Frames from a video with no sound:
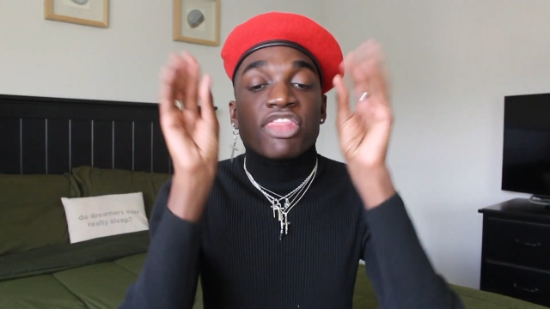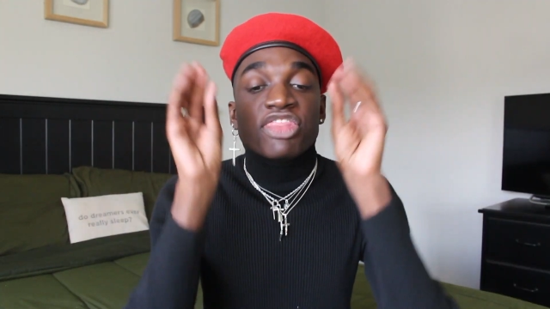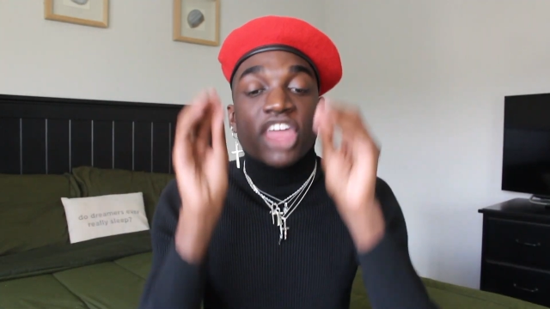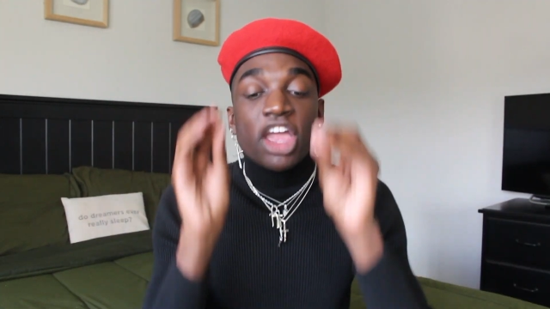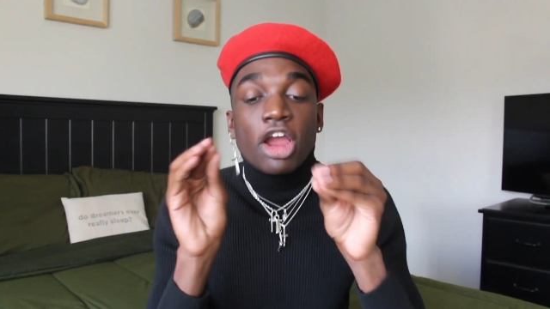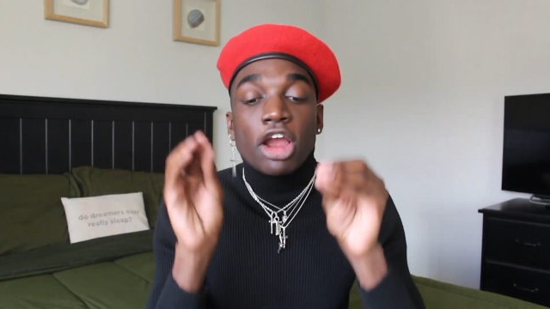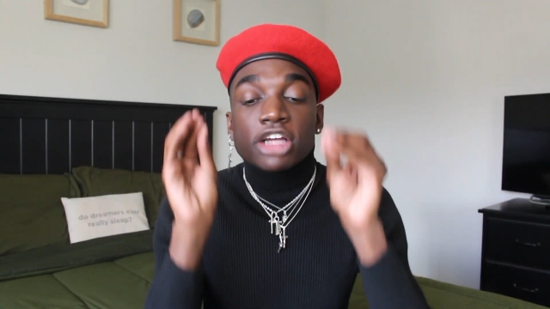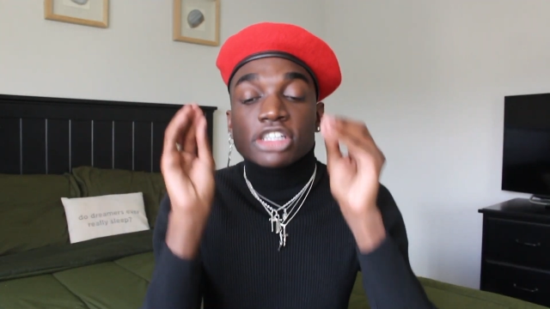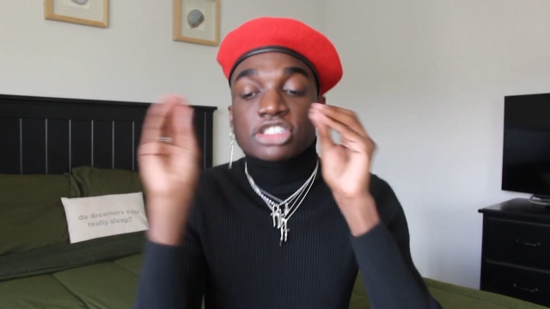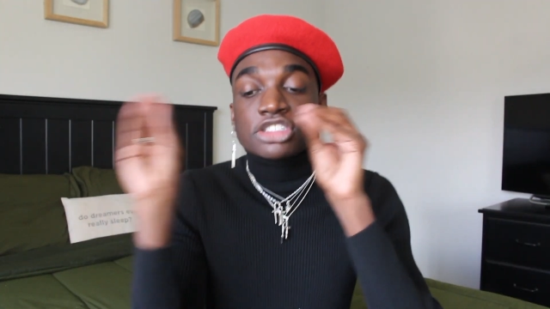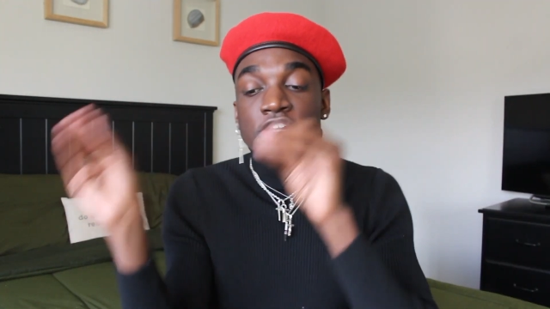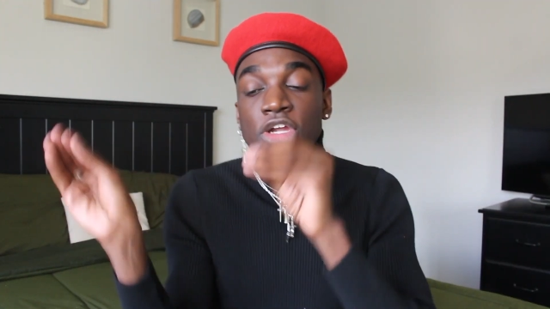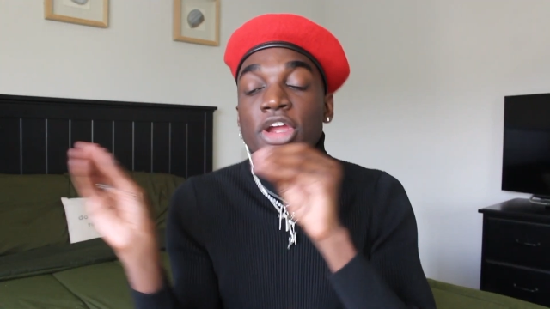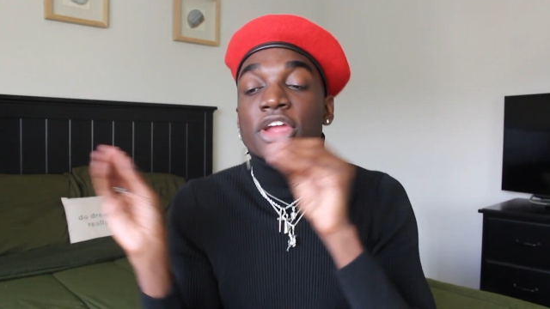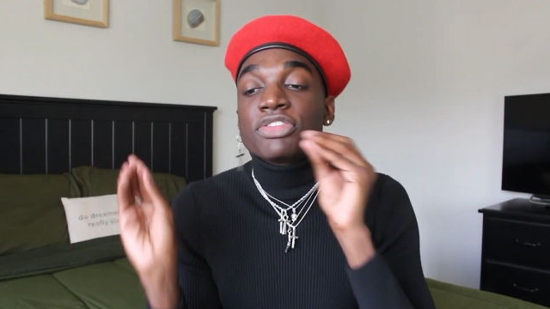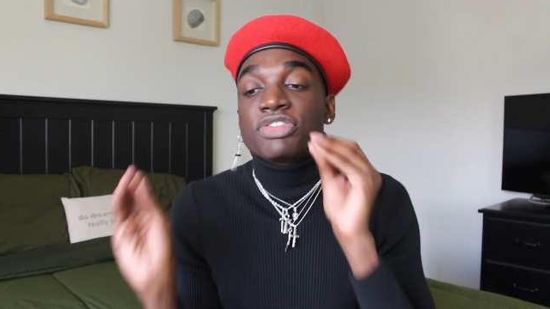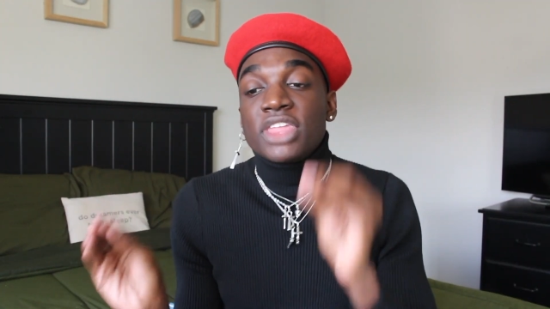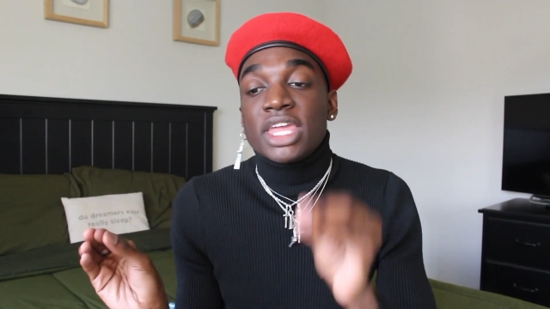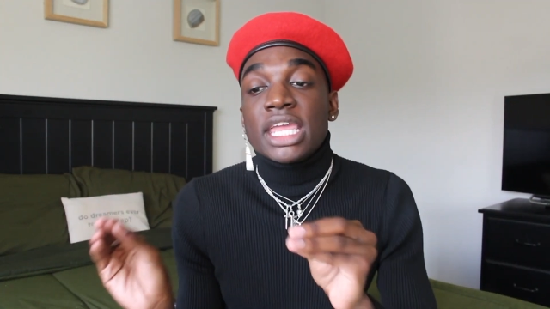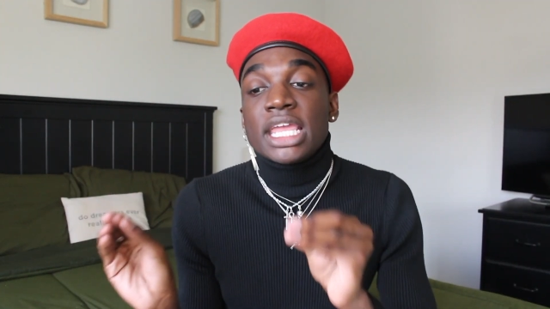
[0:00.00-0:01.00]
There are
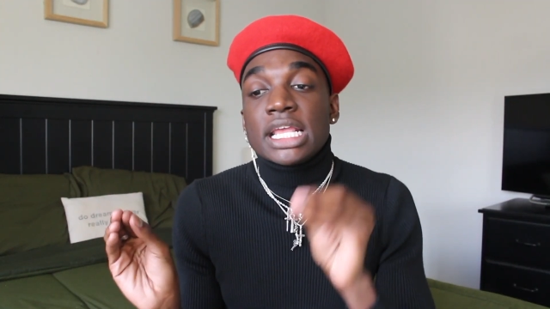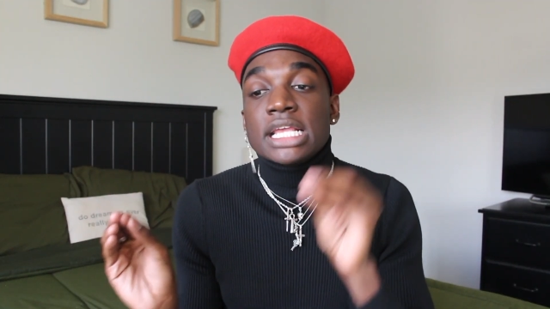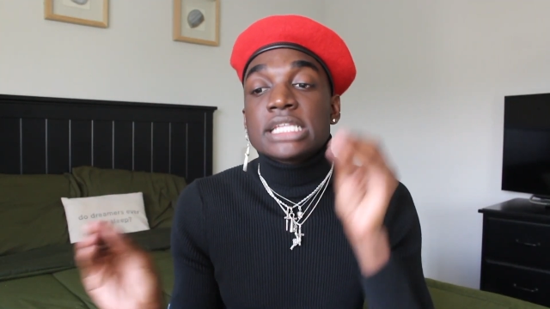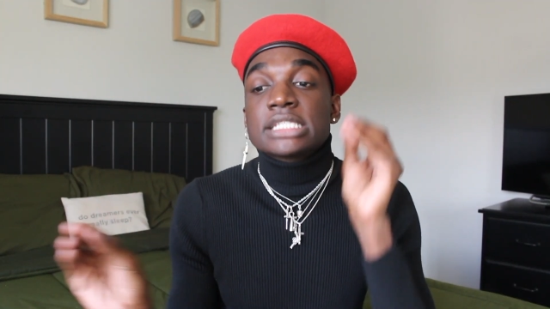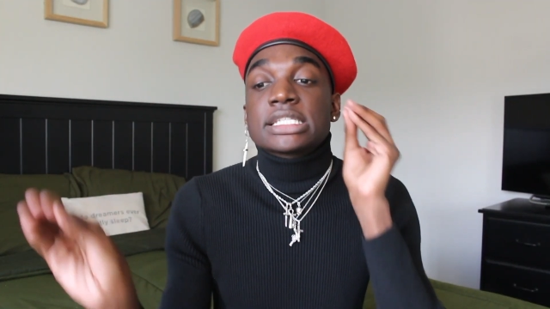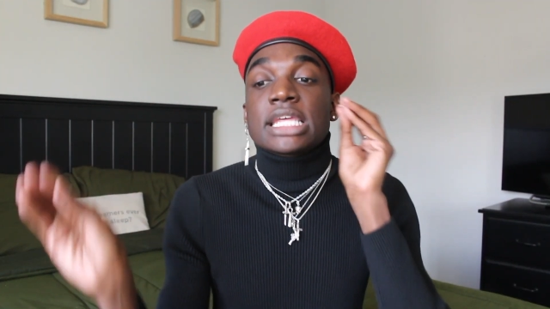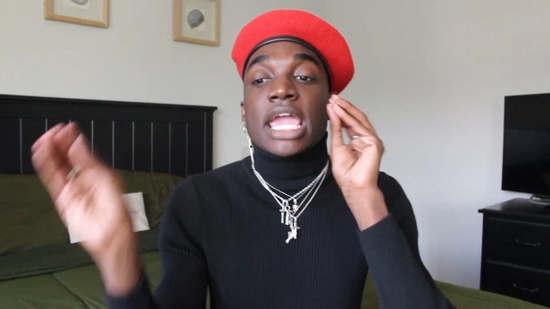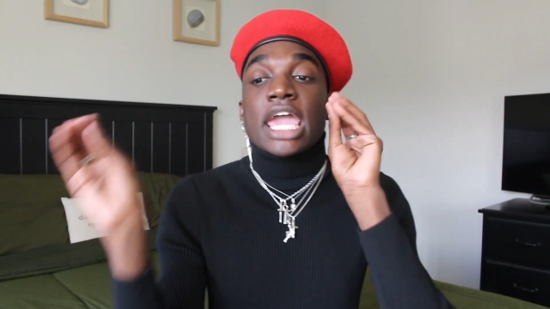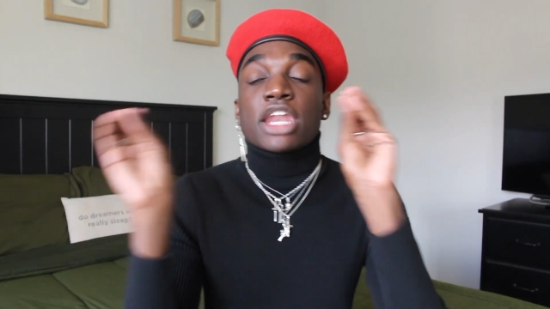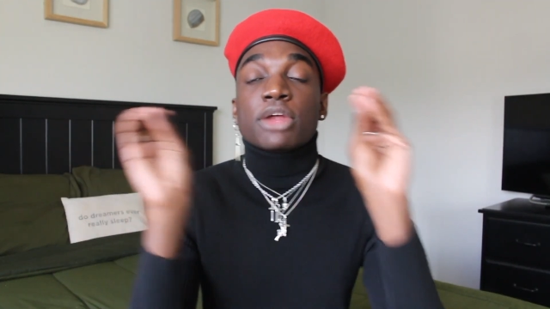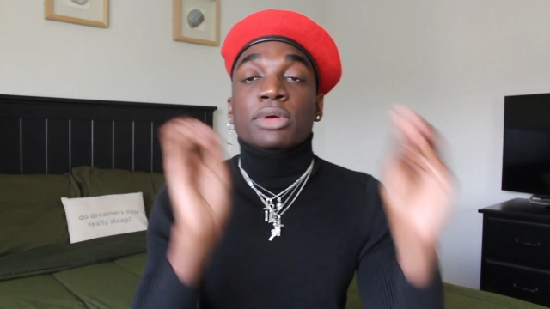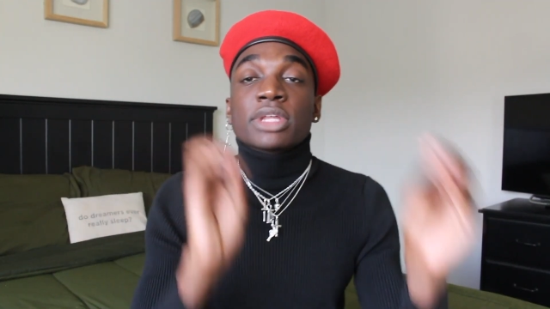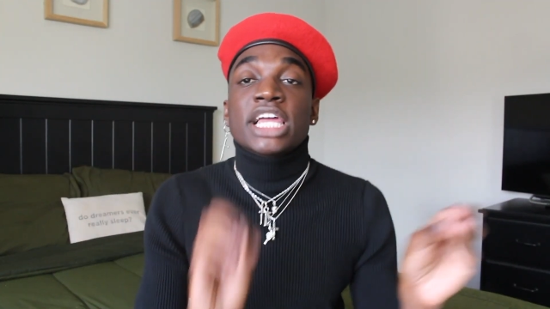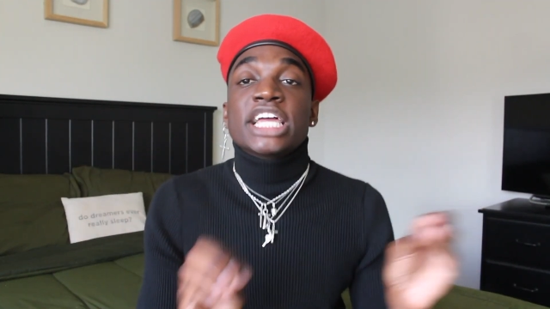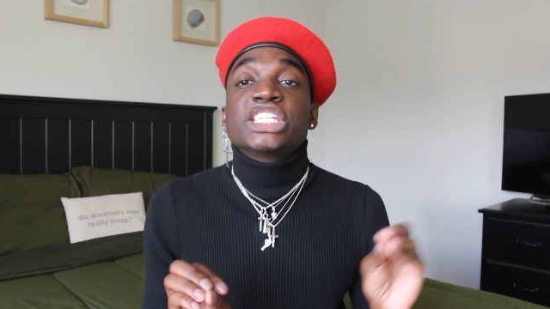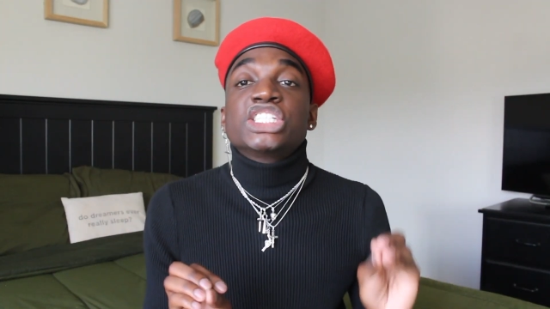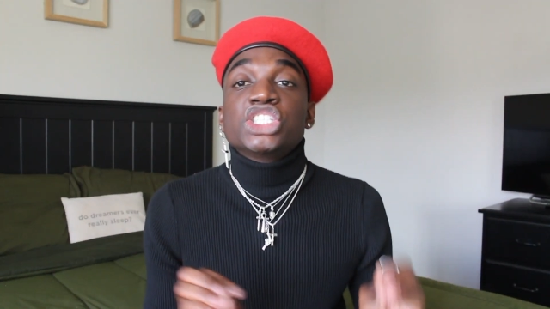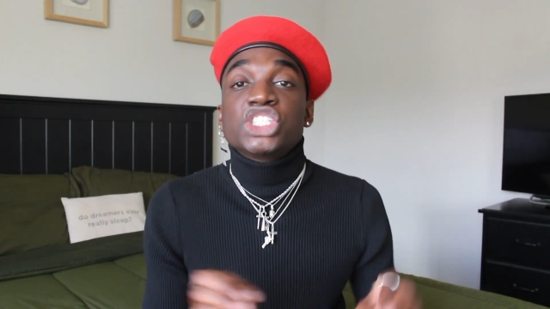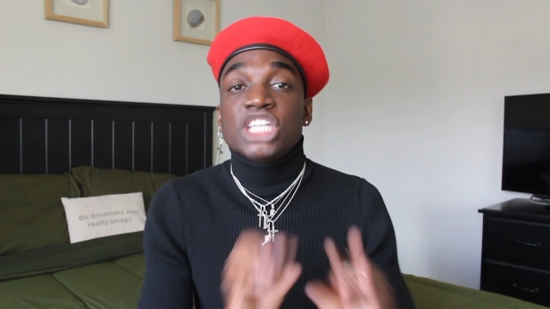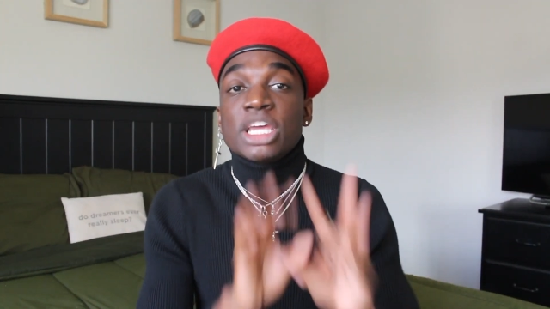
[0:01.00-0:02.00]
certain things in a
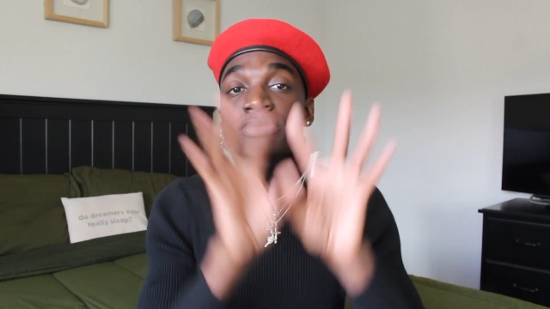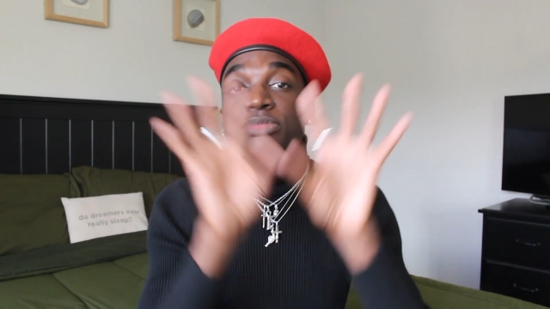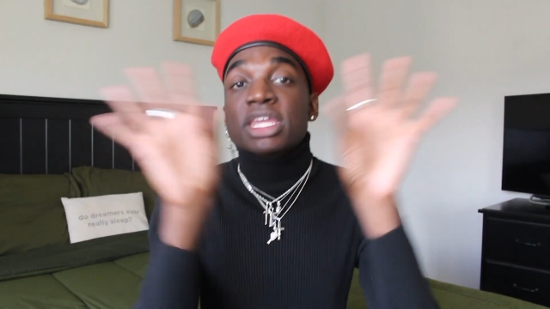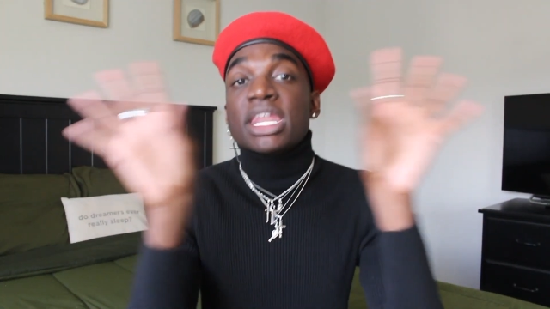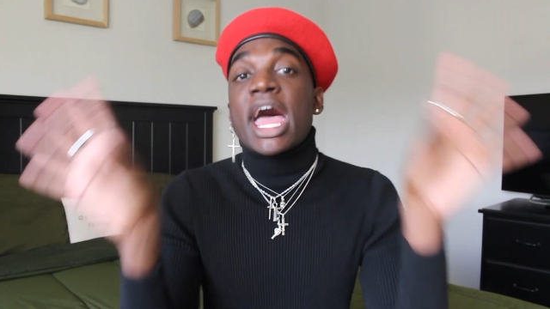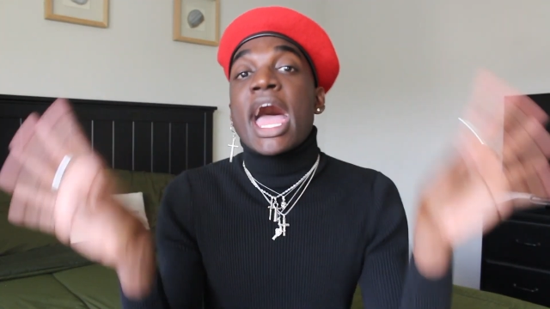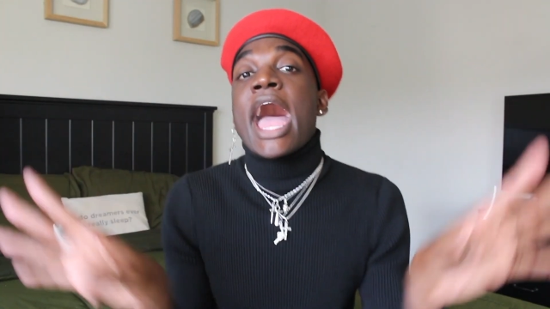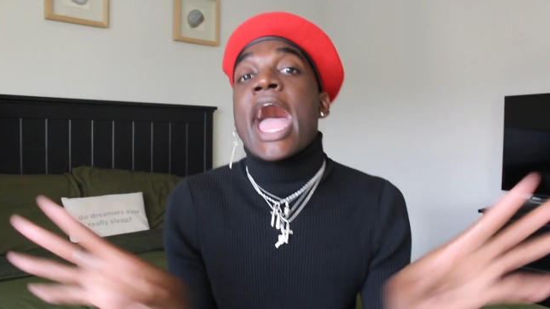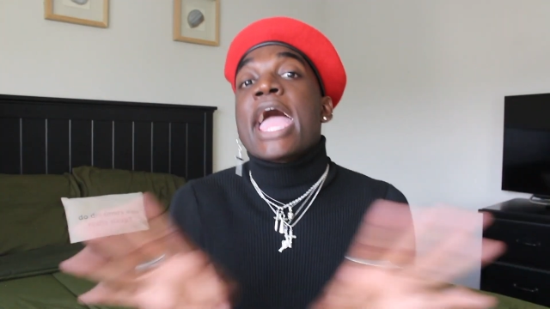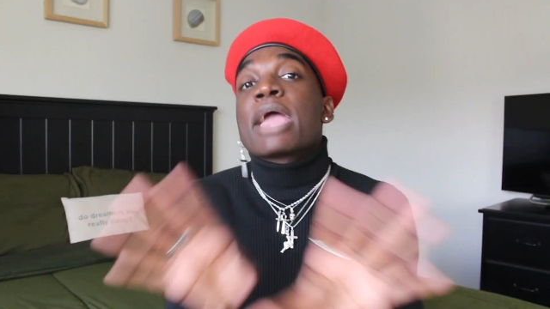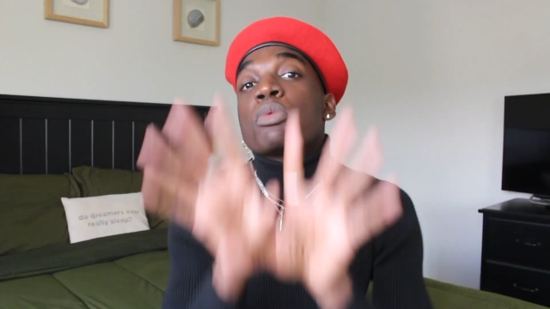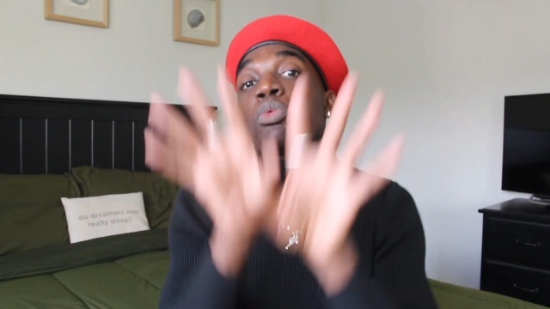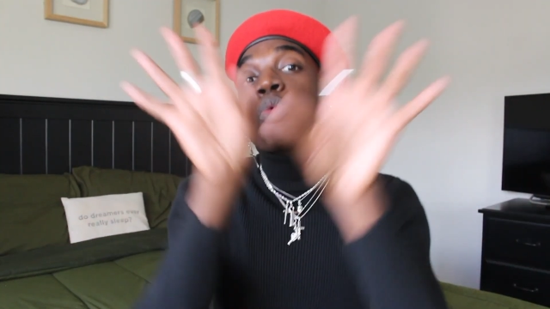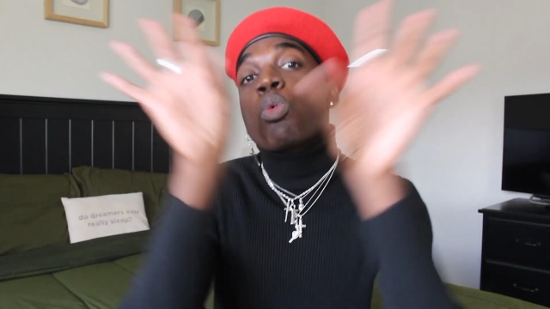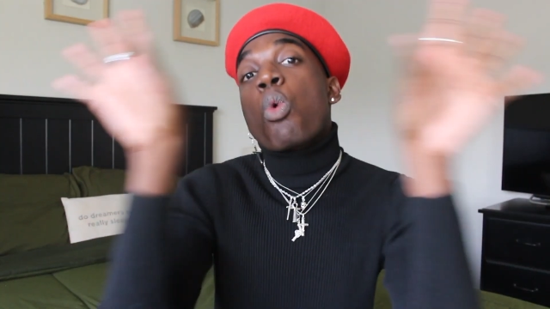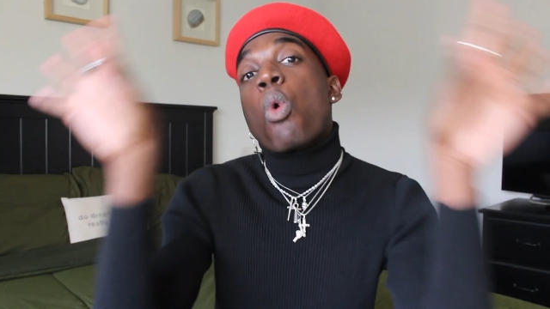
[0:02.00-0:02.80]
relationship that I